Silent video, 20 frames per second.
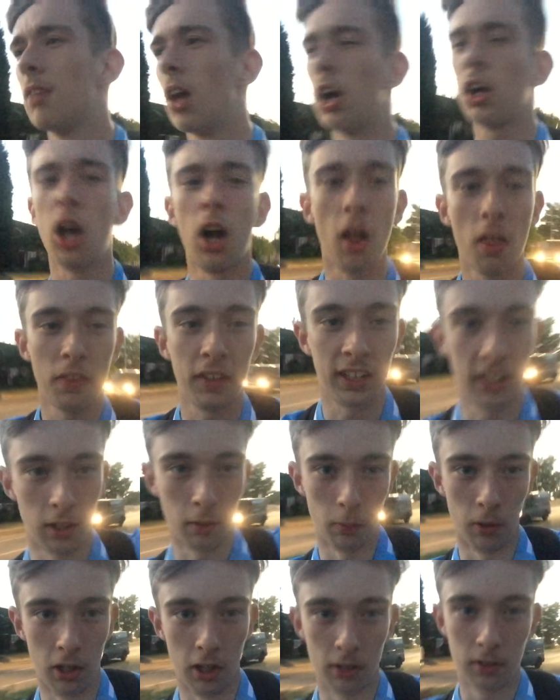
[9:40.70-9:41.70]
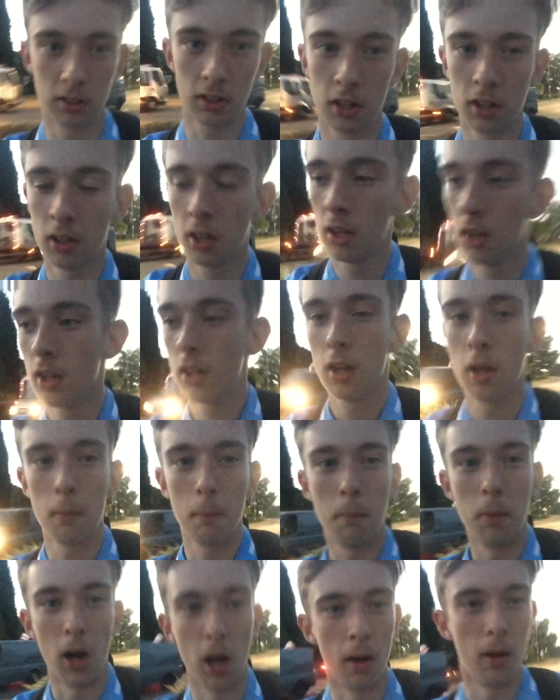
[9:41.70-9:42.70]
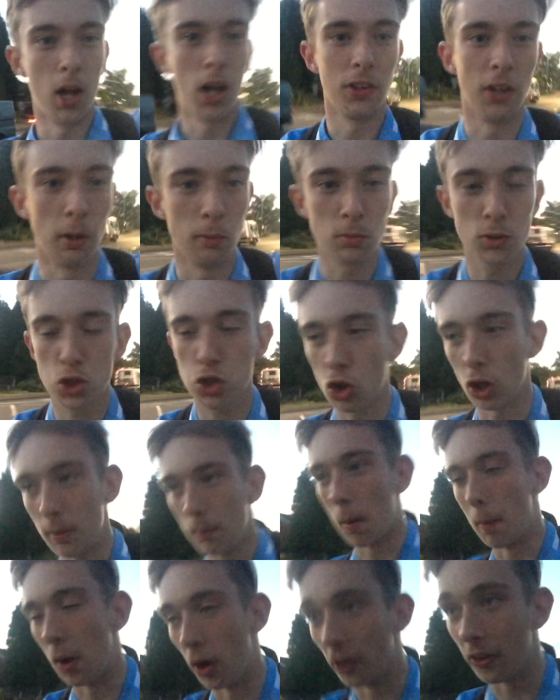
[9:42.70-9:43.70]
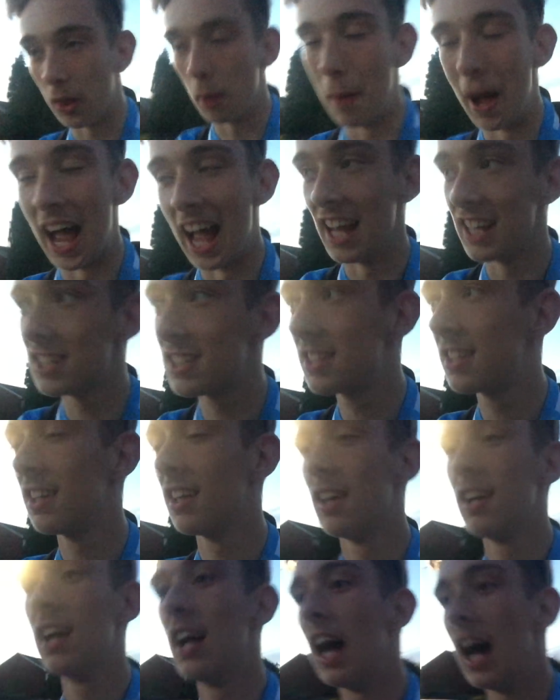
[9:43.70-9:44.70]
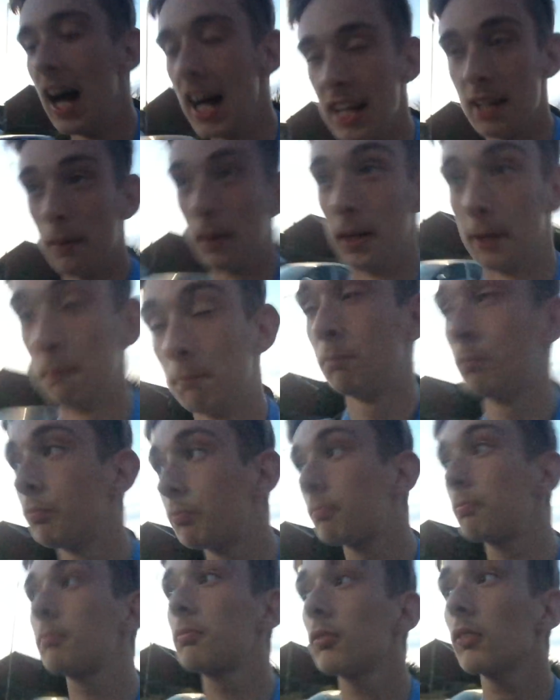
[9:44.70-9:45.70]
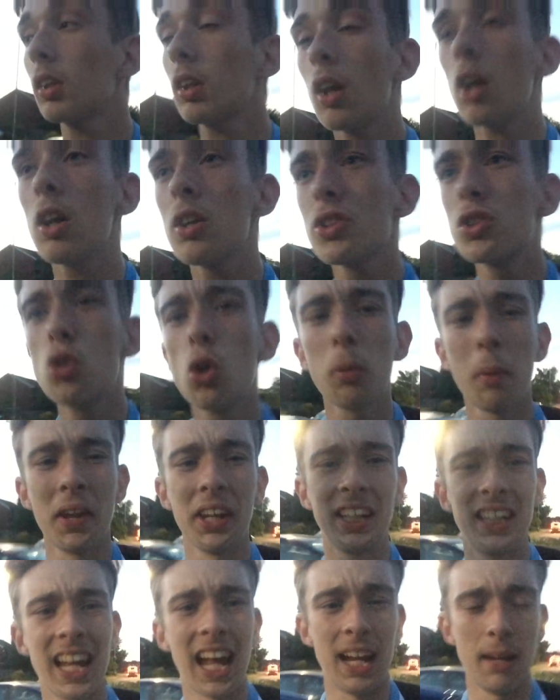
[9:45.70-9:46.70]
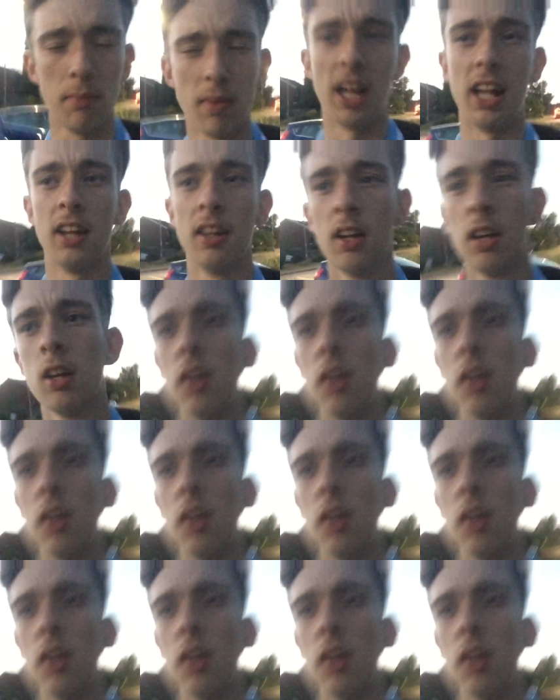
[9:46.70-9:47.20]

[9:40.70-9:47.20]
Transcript: I can't think of the word. But I don't treat my bike the best. Anyway, talk about the game then.